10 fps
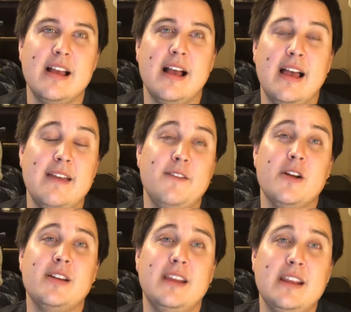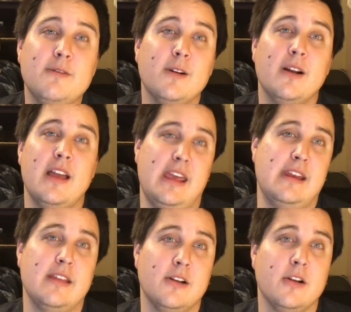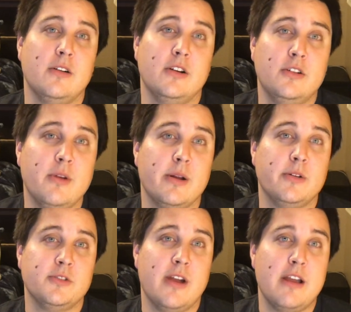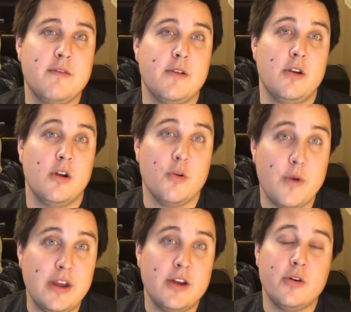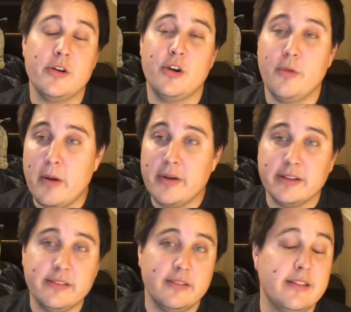If you're in need for another good critical strike for your arena or your heroics,